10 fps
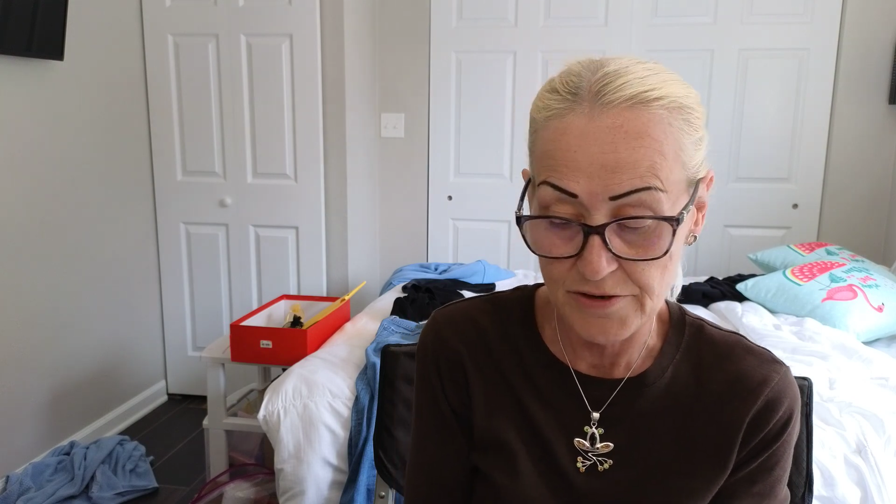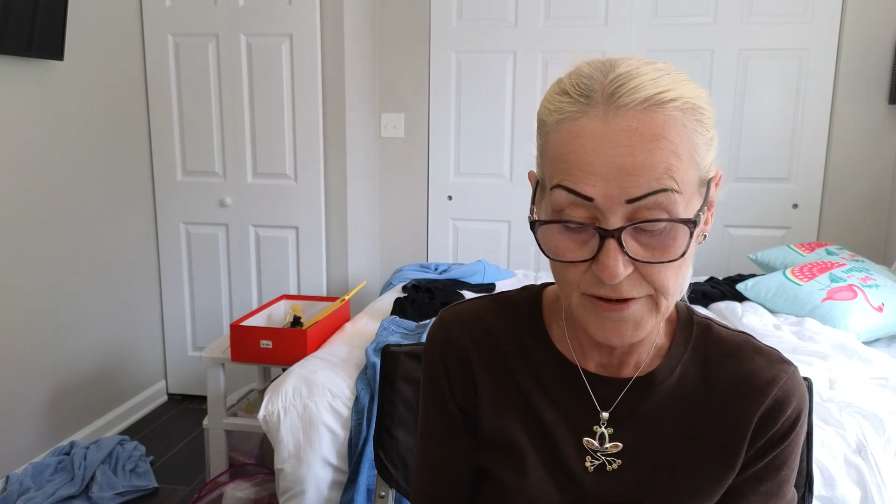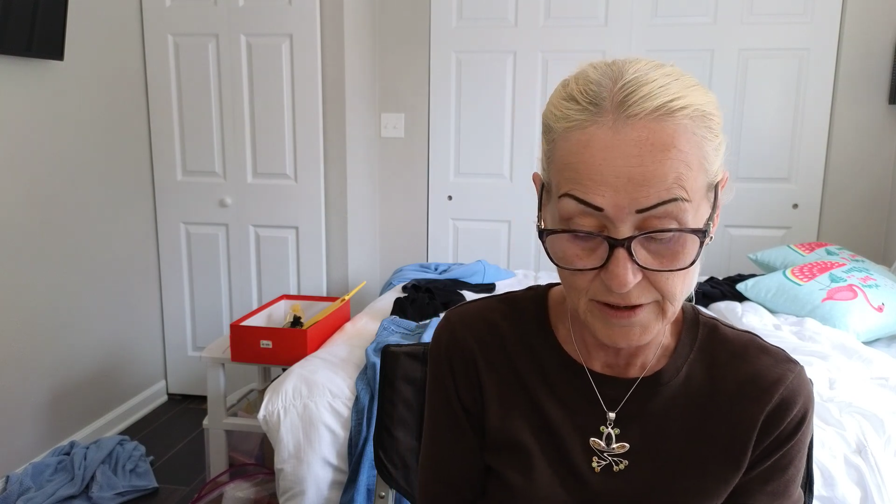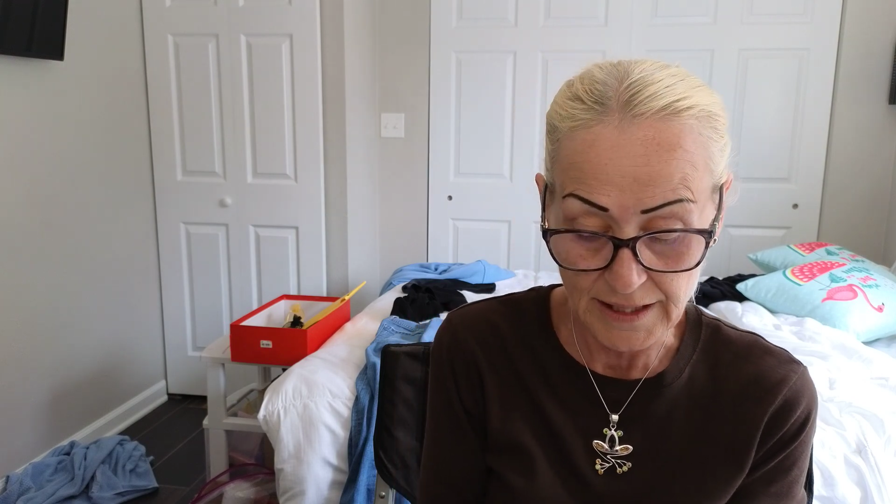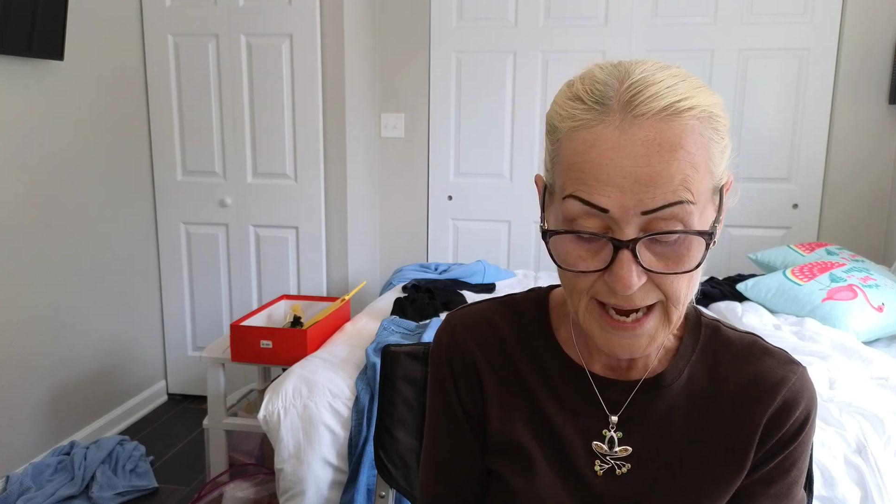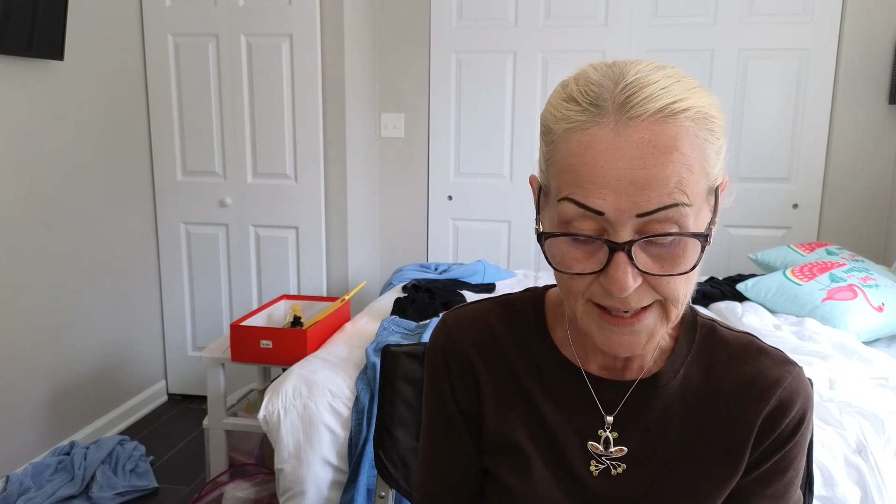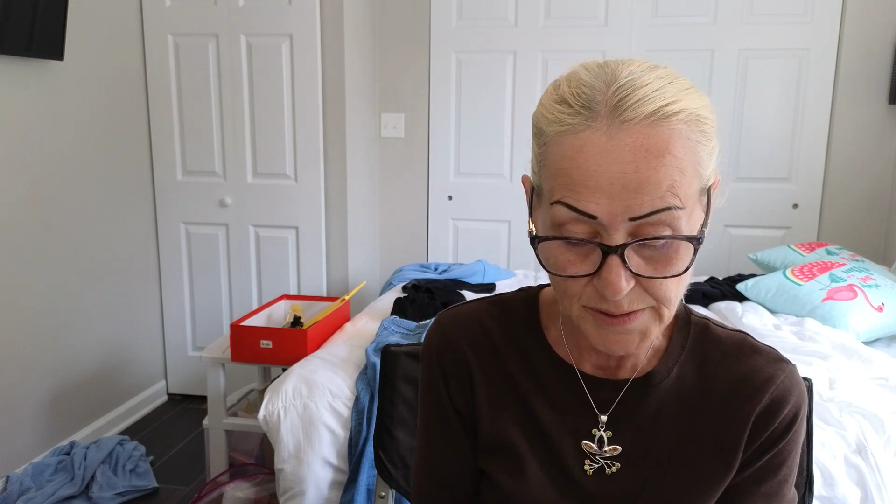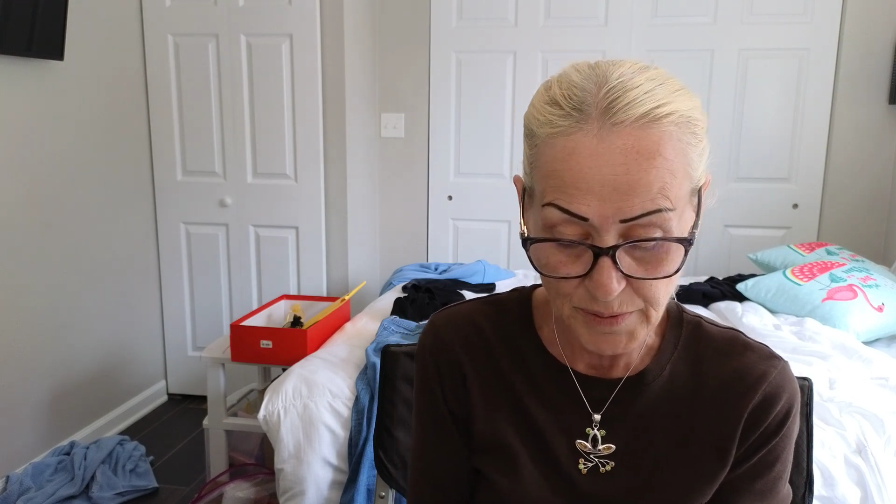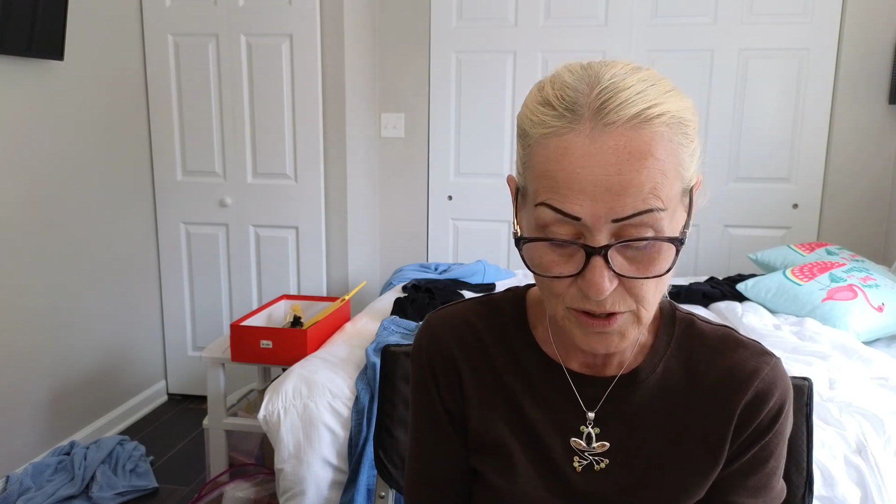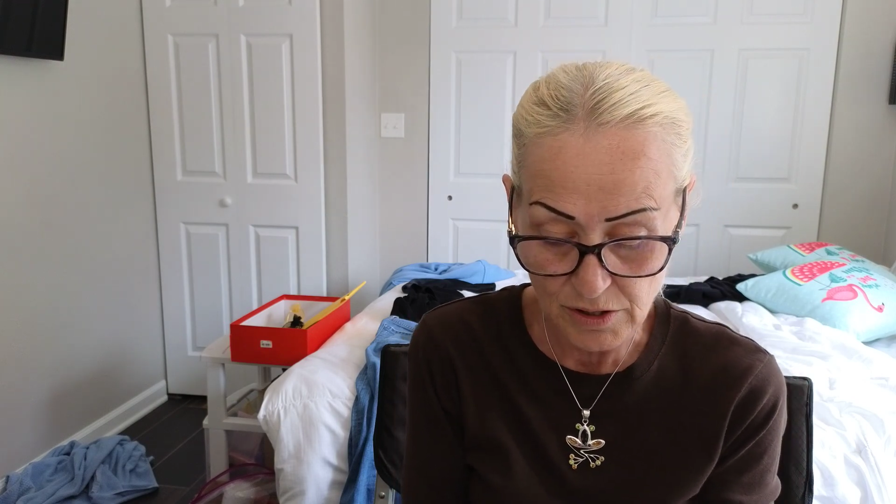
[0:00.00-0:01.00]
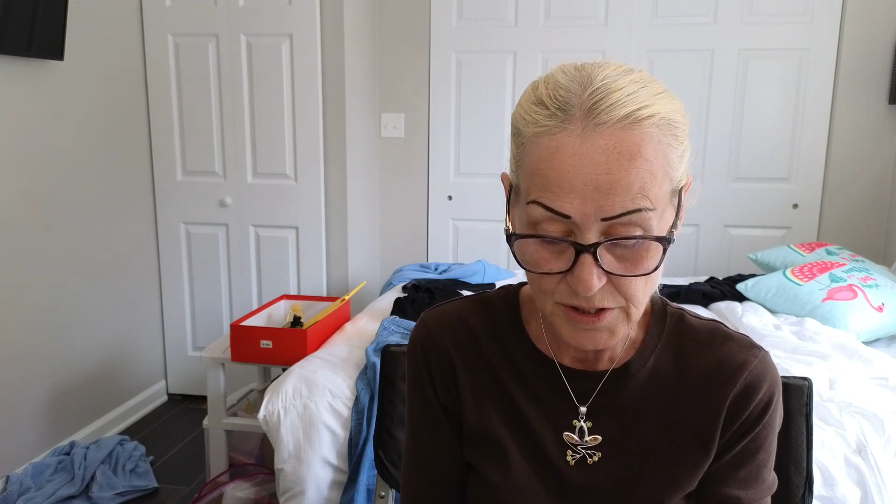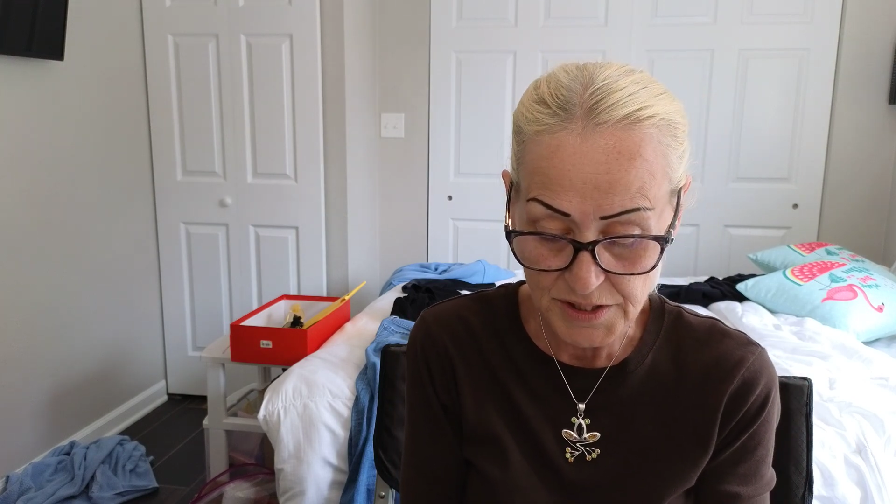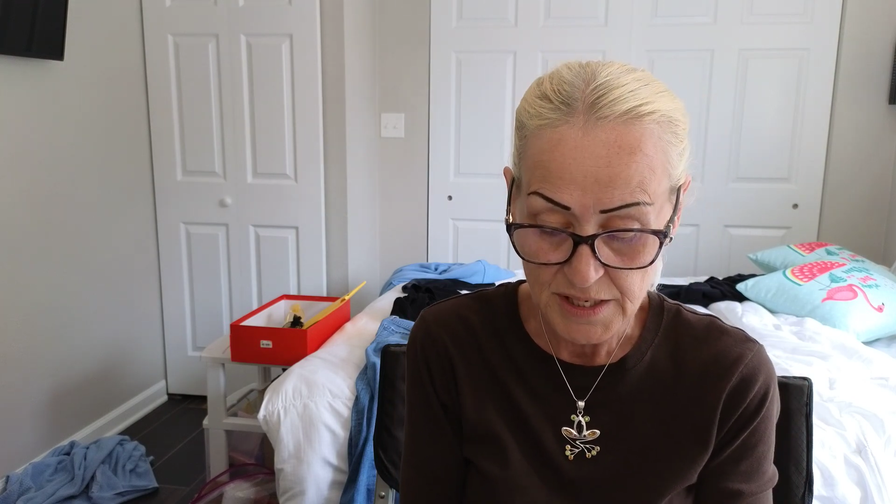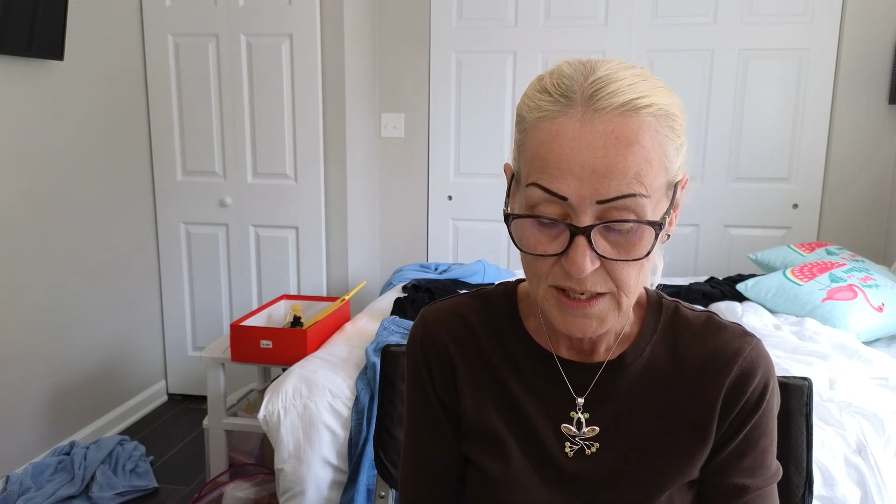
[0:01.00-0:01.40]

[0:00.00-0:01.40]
They're glass pearls.